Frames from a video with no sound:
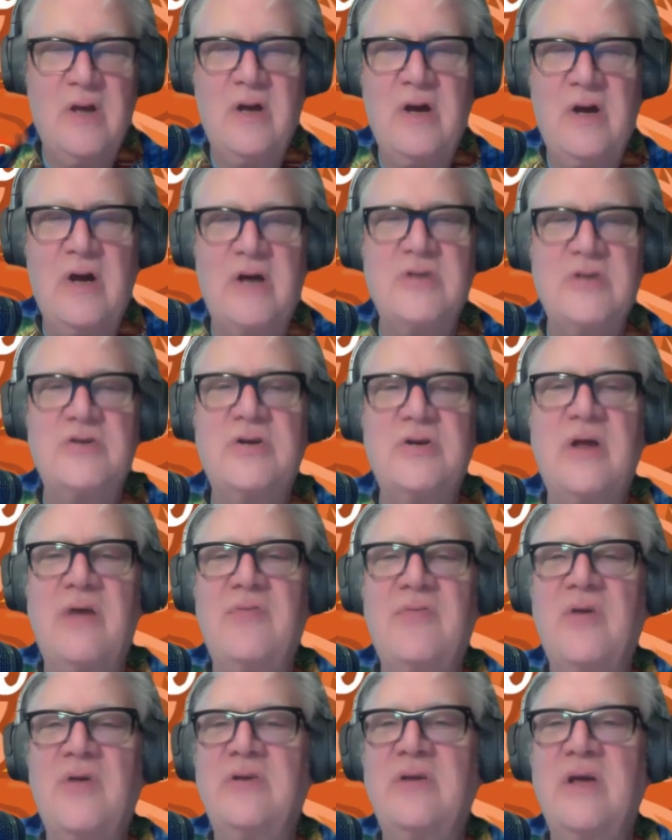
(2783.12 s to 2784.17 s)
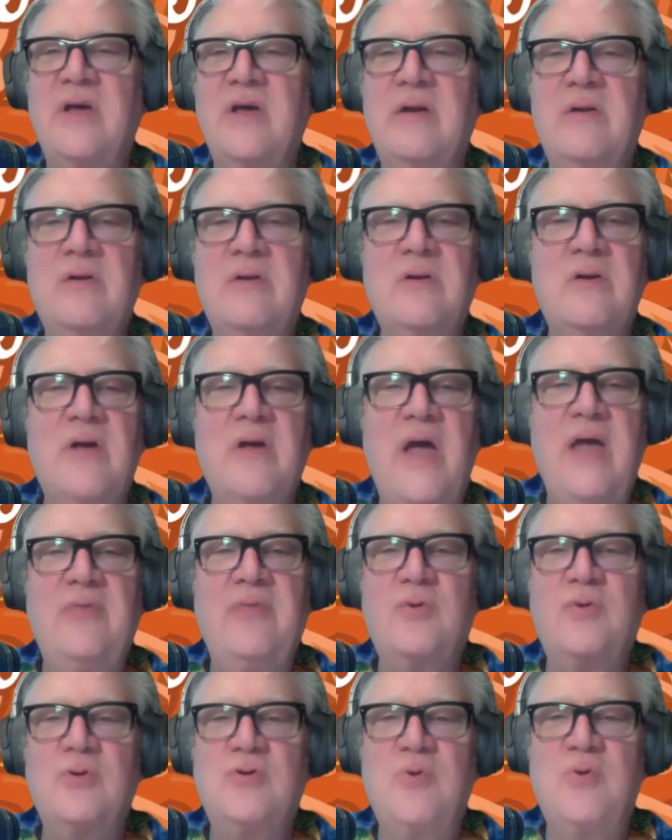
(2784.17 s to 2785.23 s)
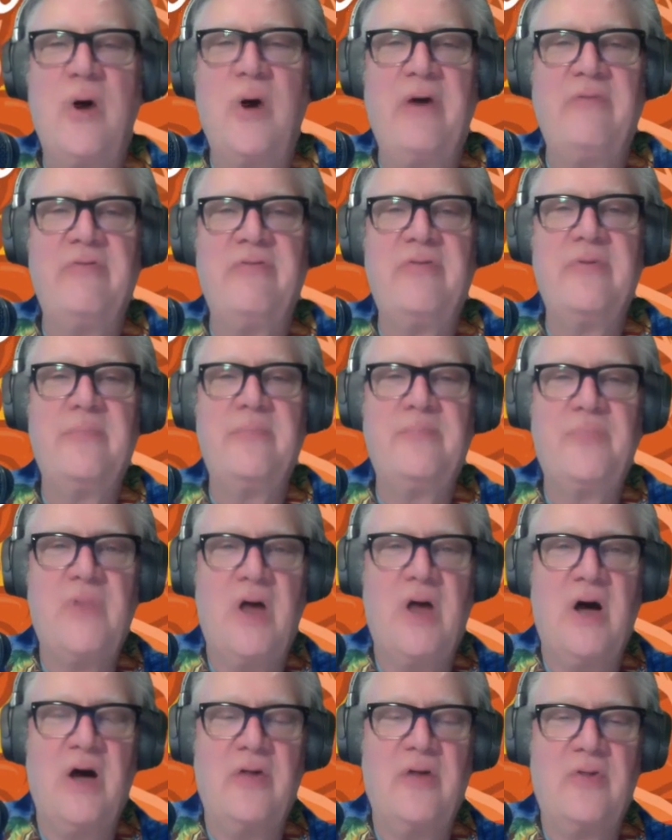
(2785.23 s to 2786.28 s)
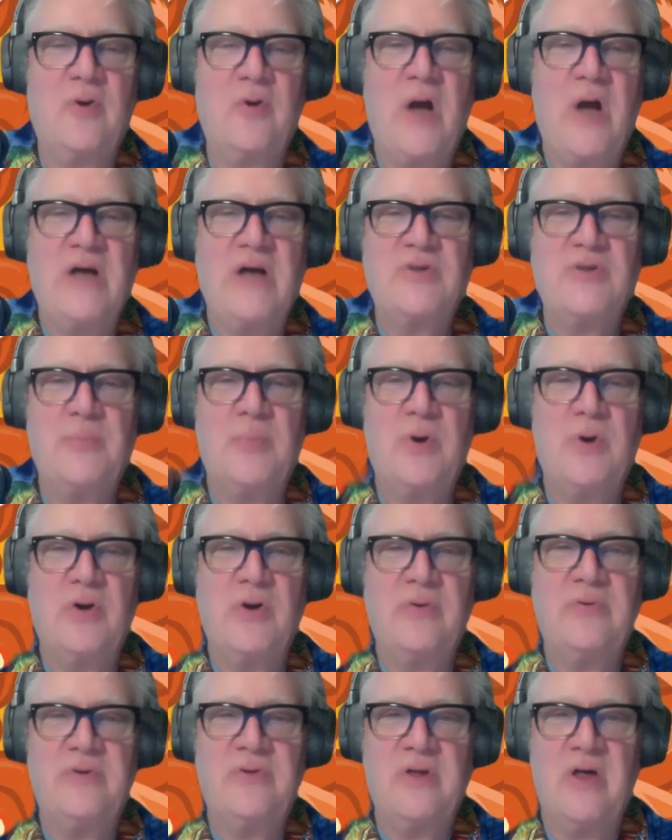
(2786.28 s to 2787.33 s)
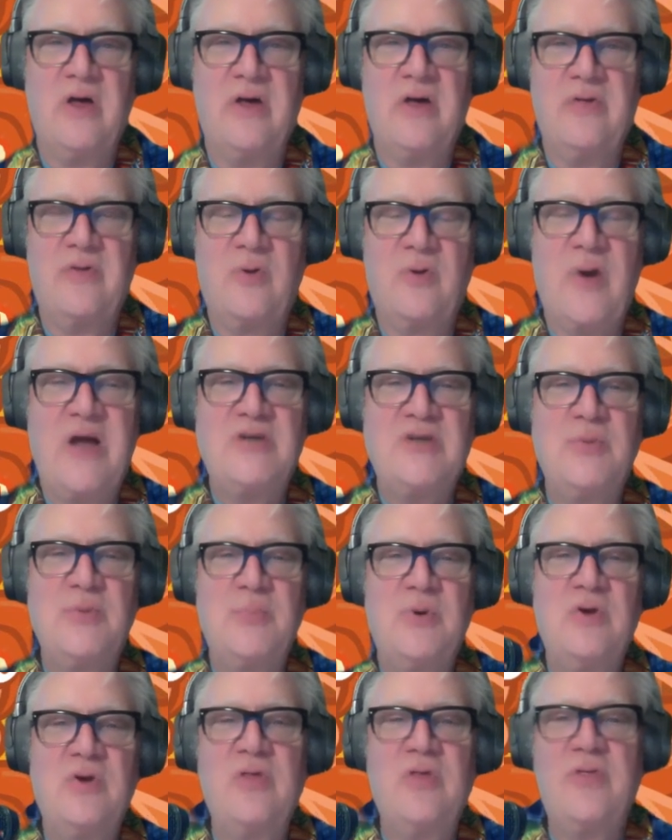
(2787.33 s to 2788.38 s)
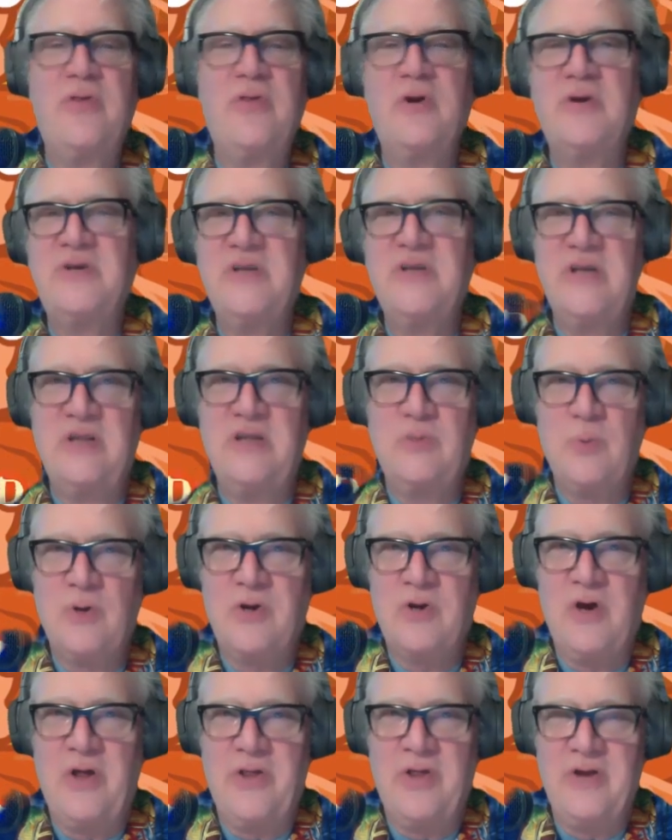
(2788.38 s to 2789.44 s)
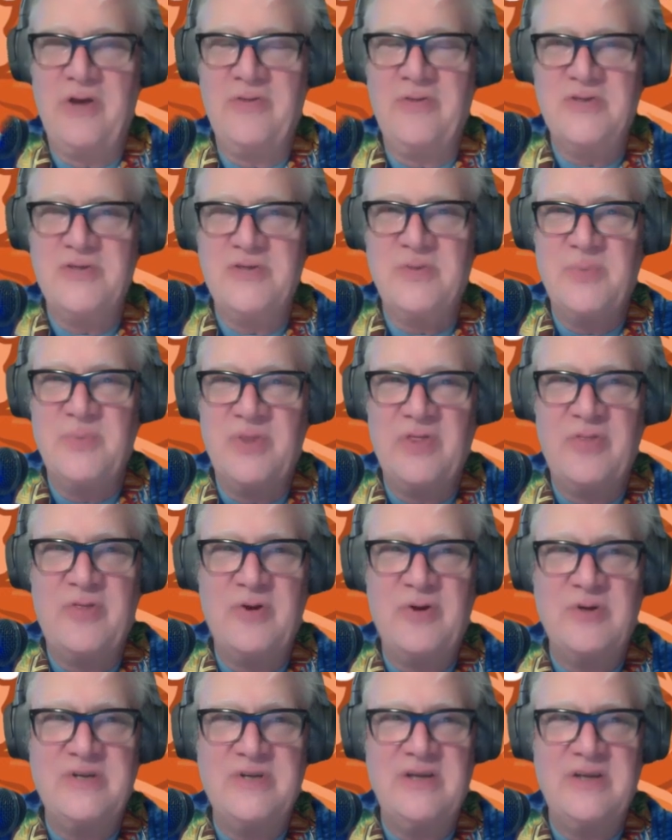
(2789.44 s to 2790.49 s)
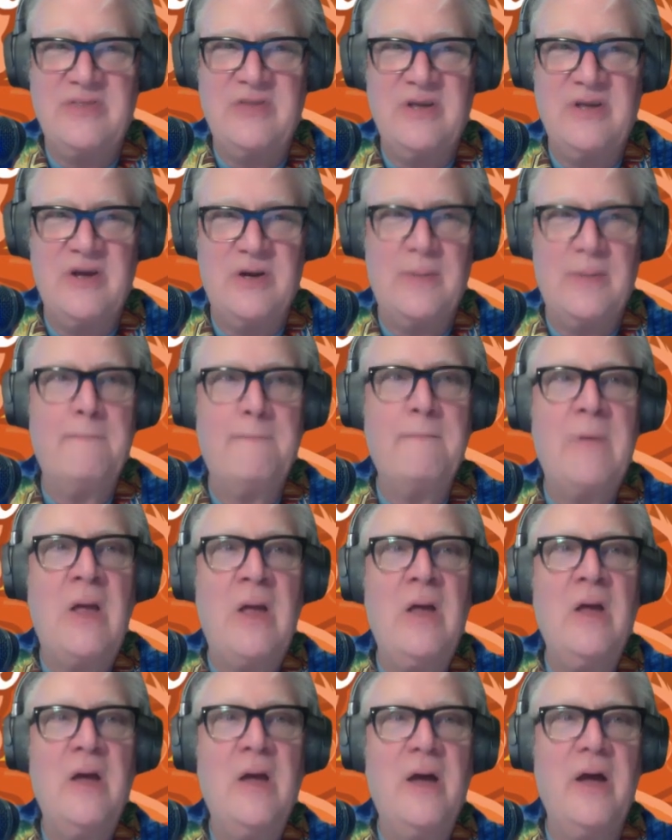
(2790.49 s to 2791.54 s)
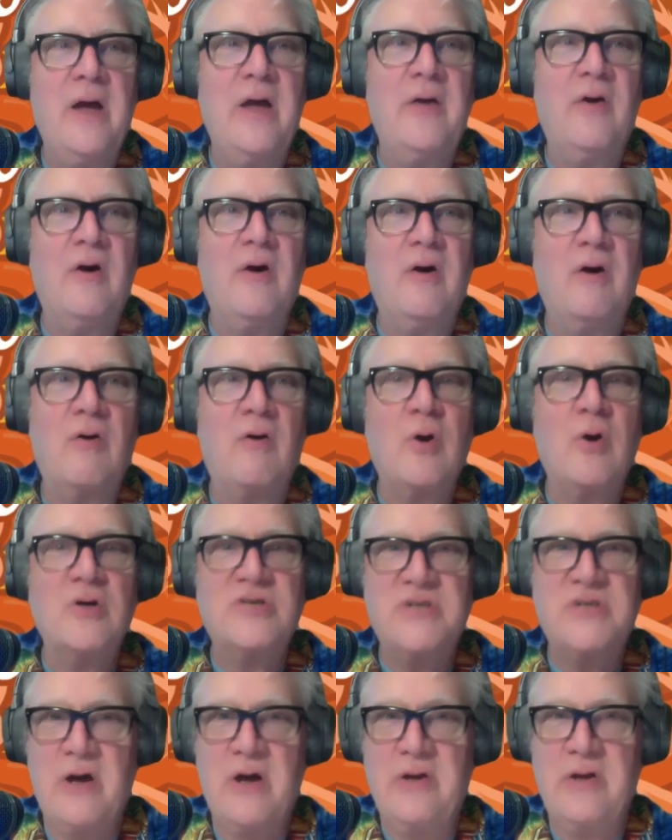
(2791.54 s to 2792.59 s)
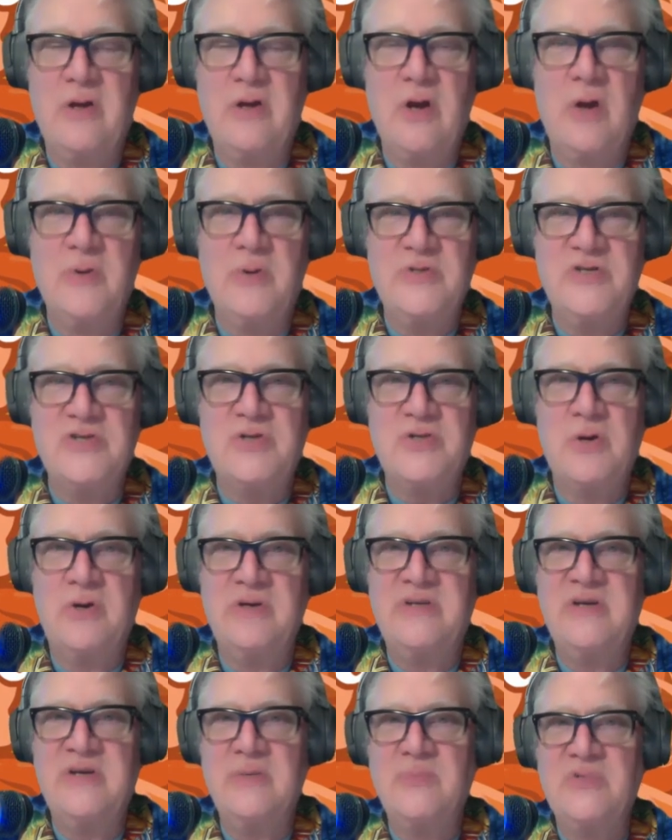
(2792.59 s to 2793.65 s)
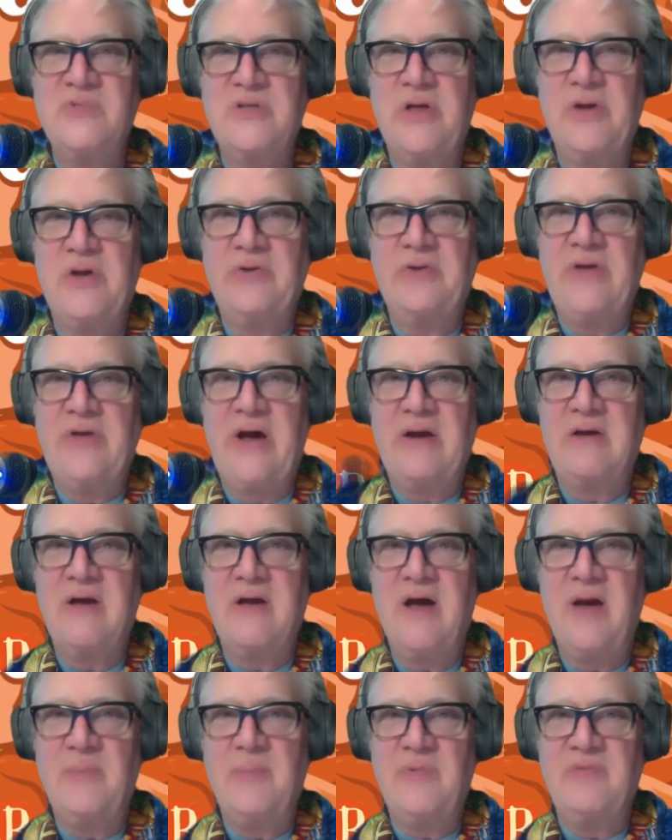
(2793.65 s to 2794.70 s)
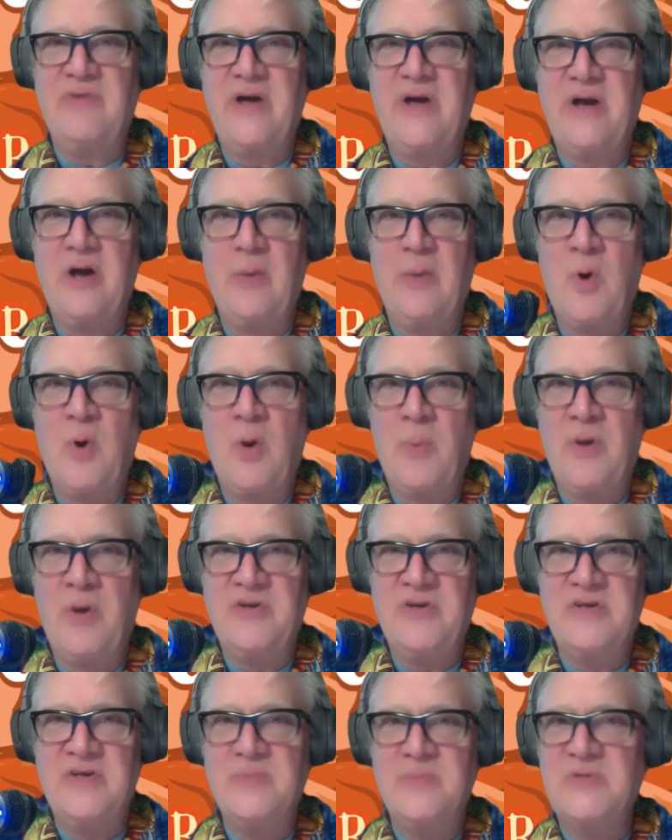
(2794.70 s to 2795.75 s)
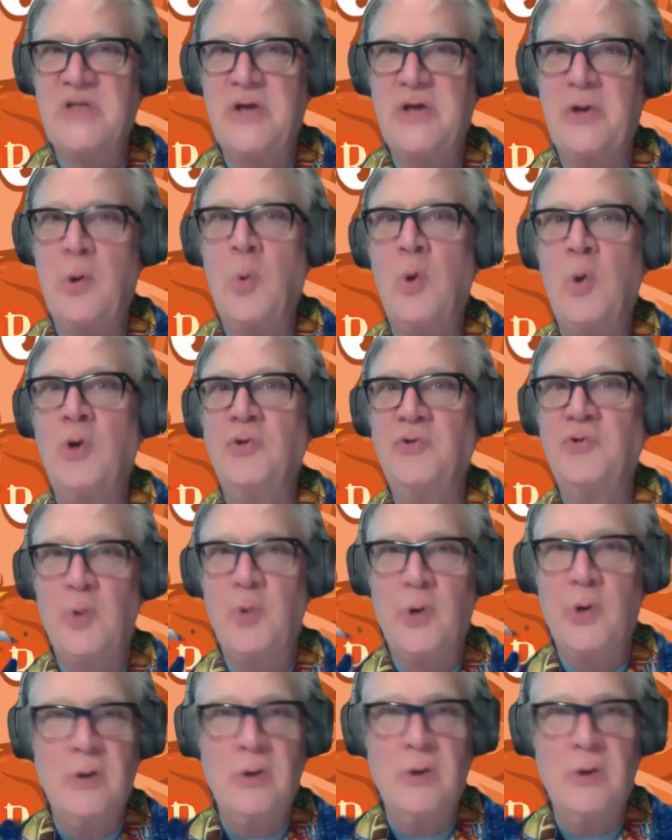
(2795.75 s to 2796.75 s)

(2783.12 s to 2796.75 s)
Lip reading: I should have that date. 8th through 12th. Crash and Burn. Crash and Burn the 13th, we're calling it. This will be the 13th year. And of course, you can always just go to timslagle.com to find out more about the Tim Slagle World Tour.